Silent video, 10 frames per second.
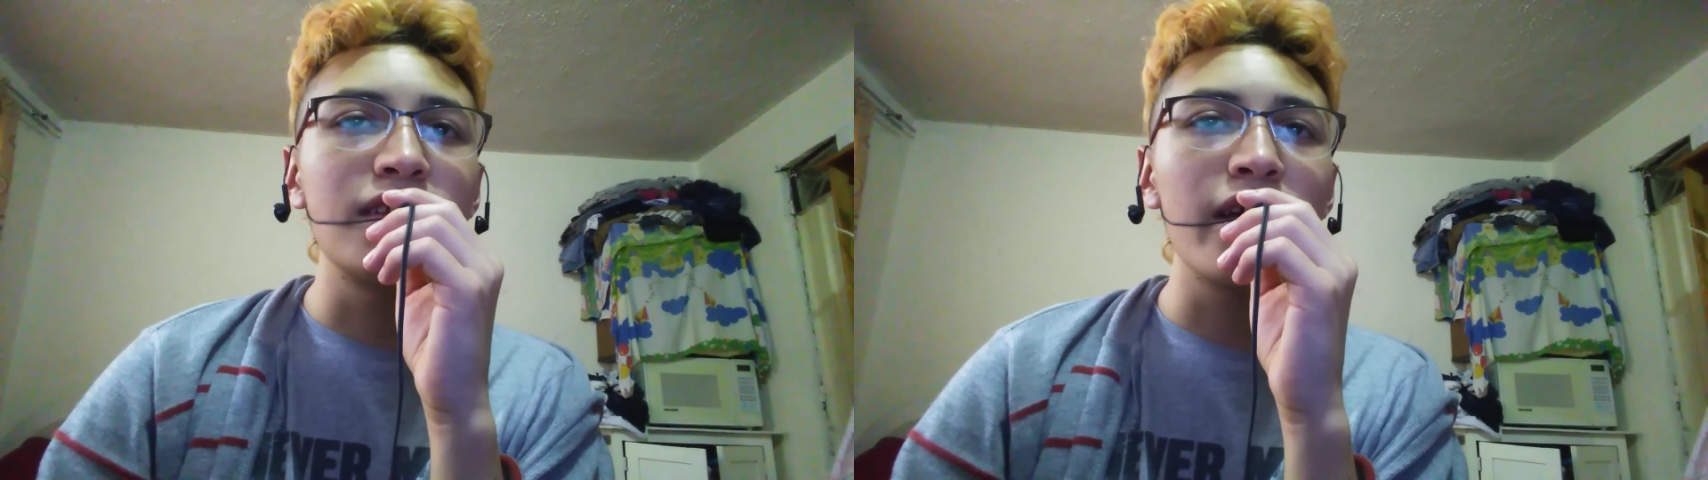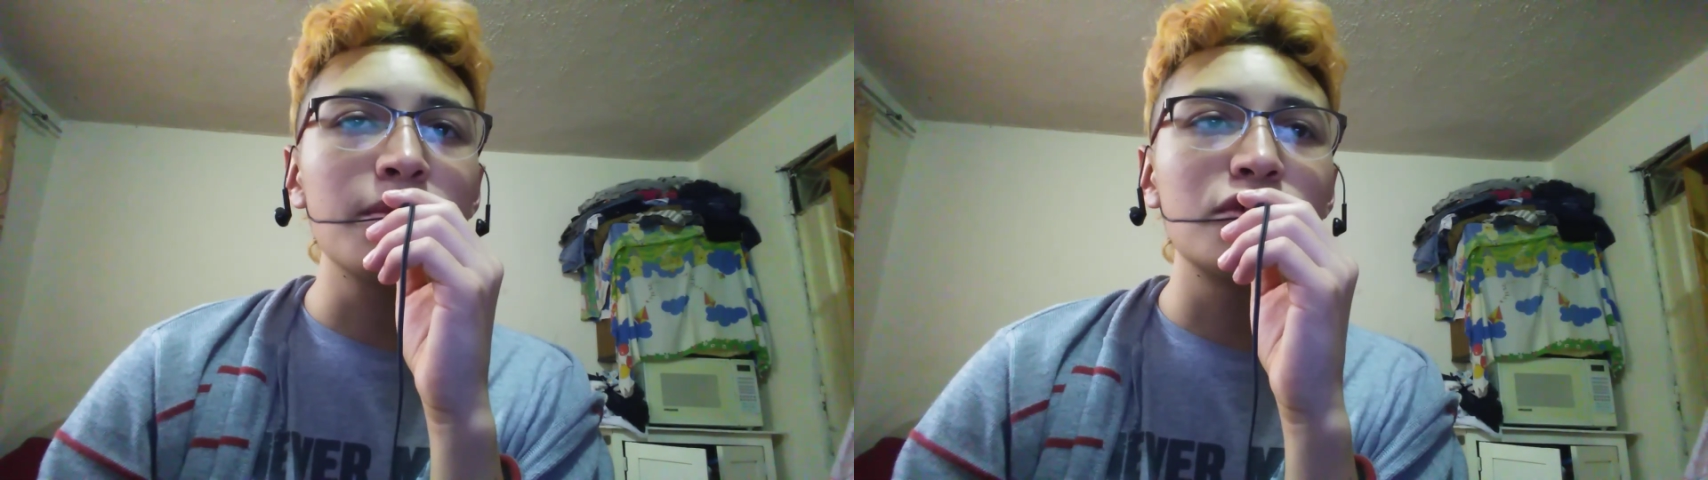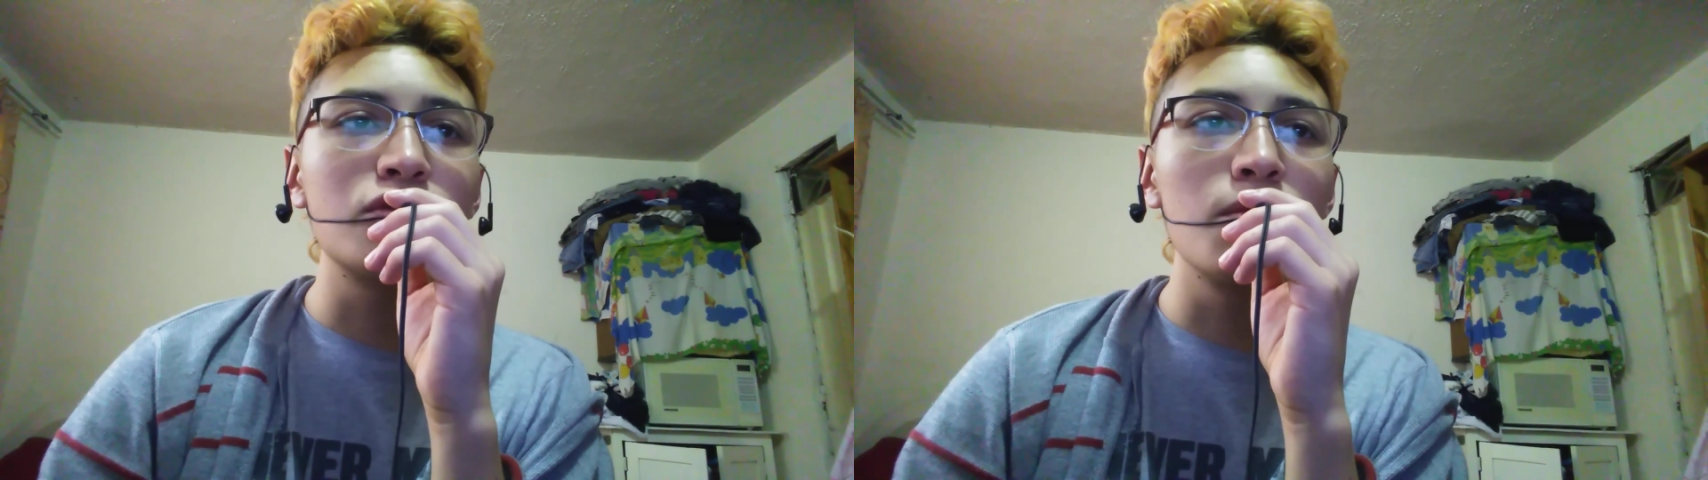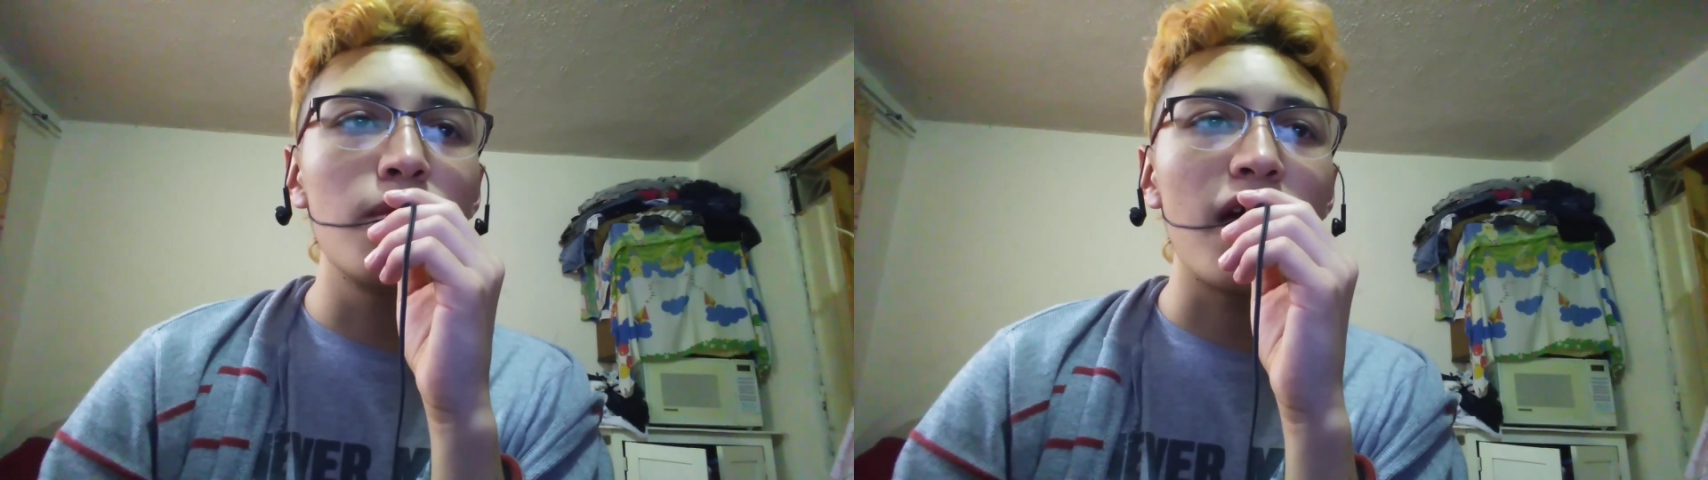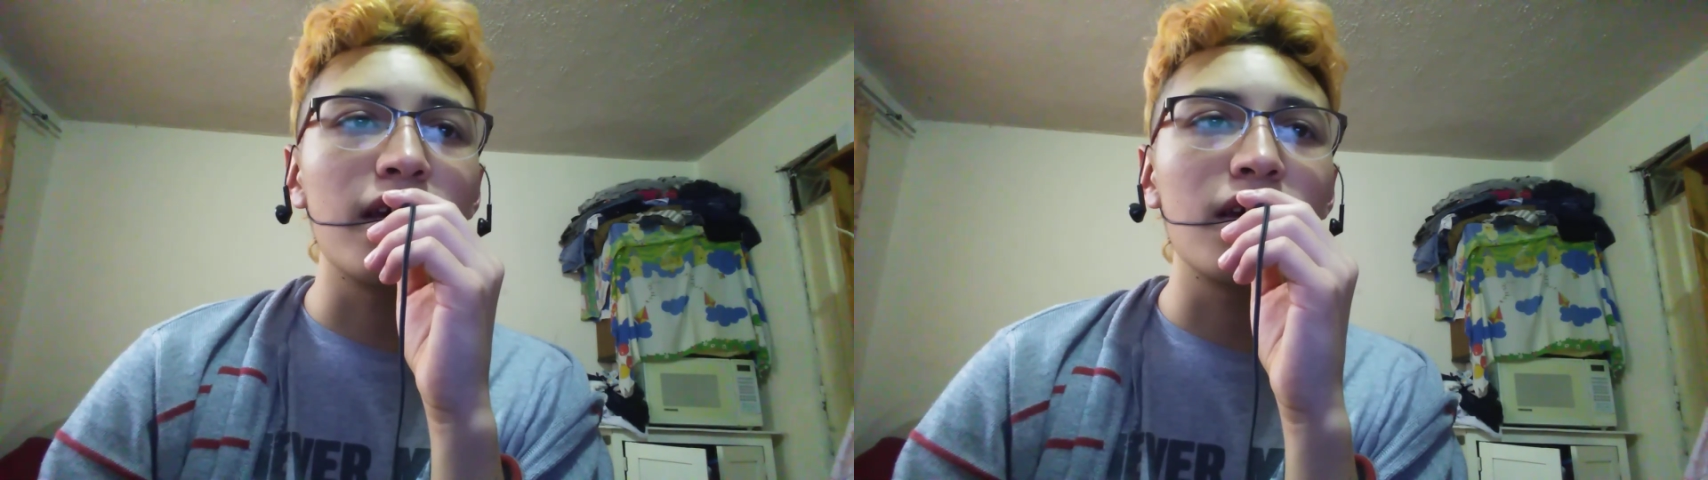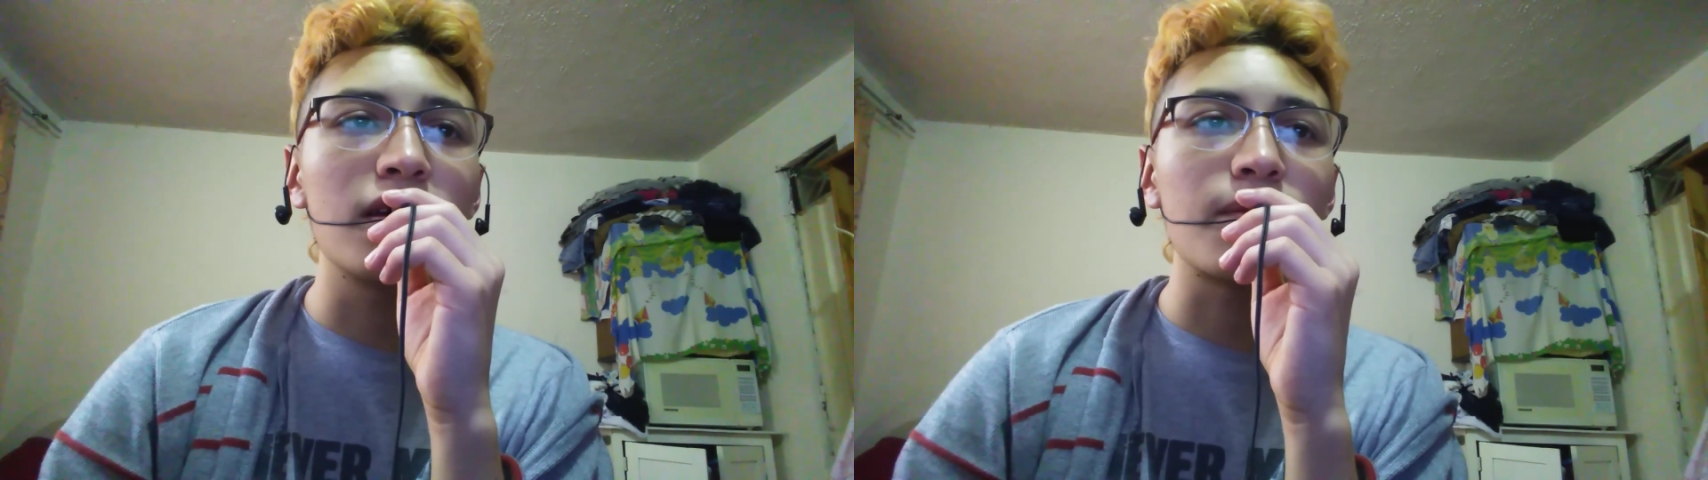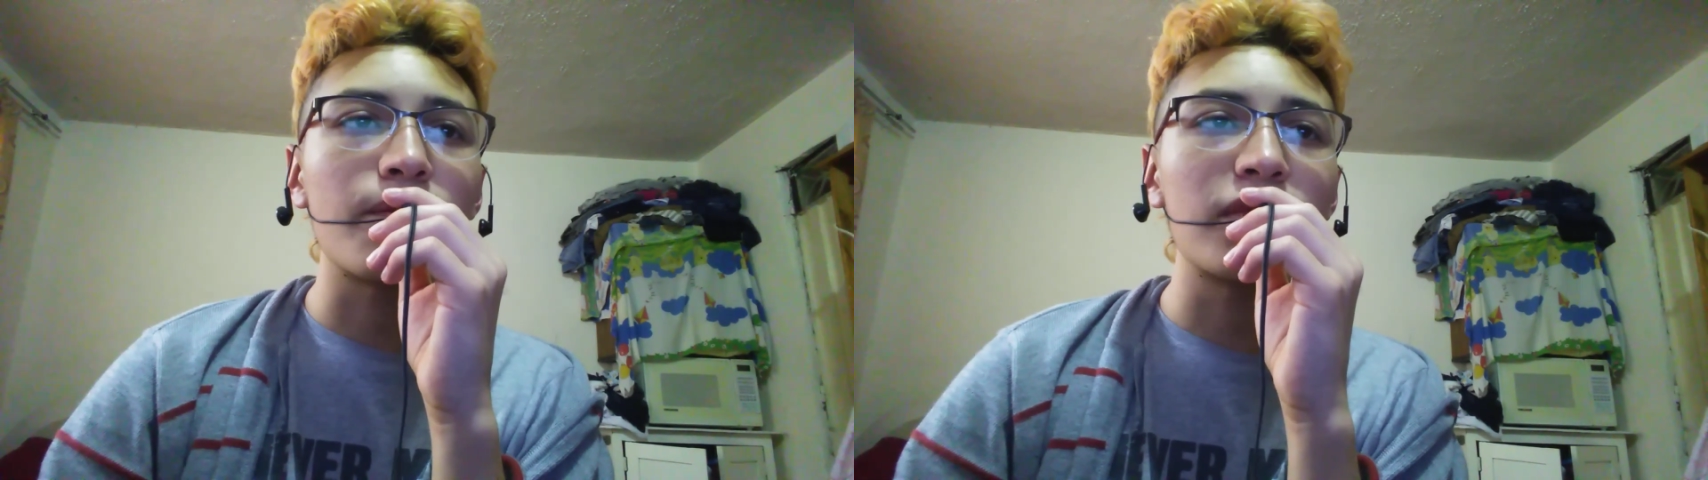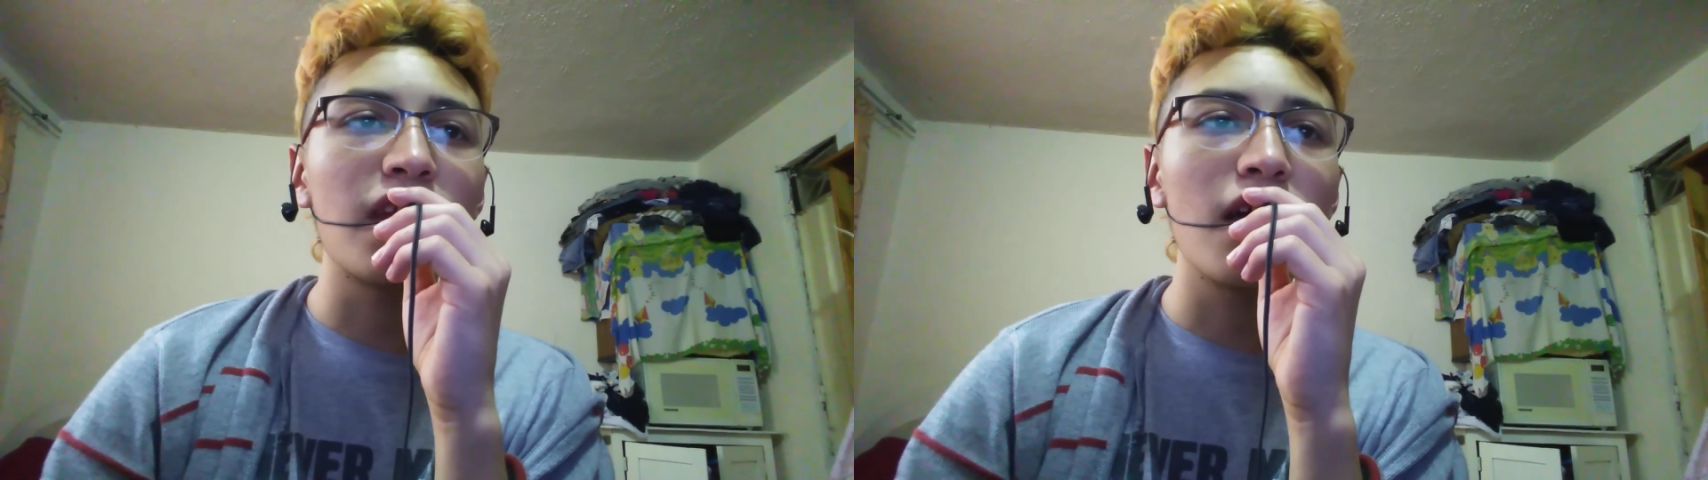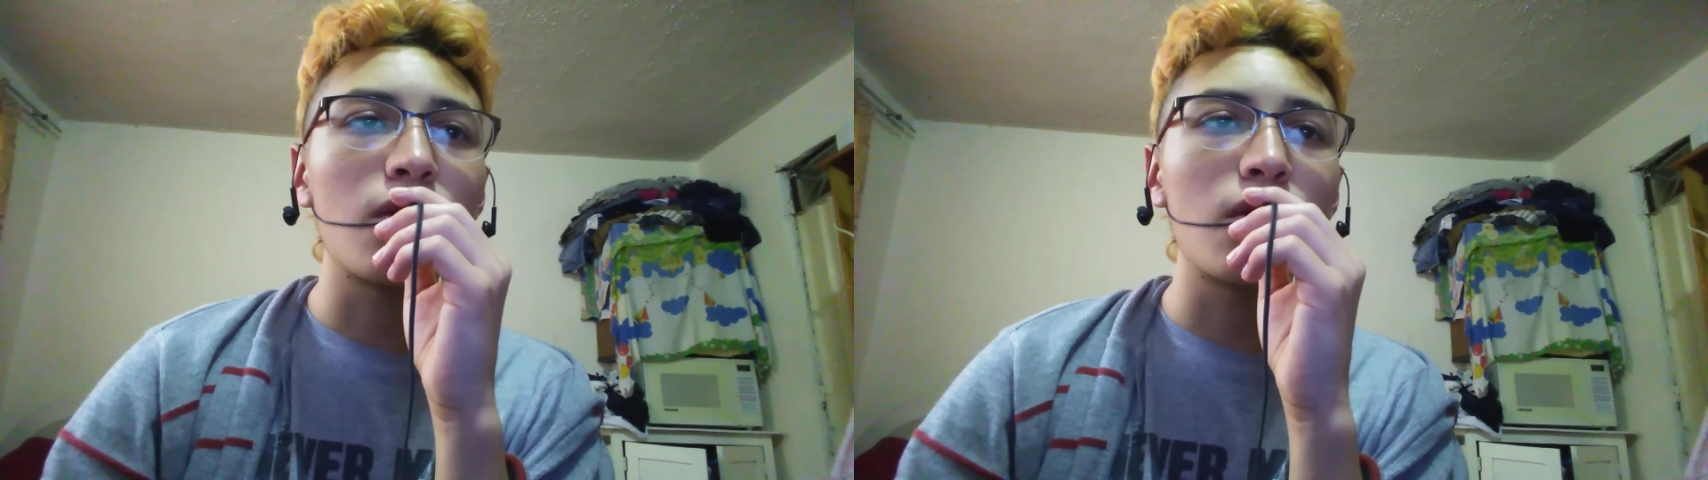the right song.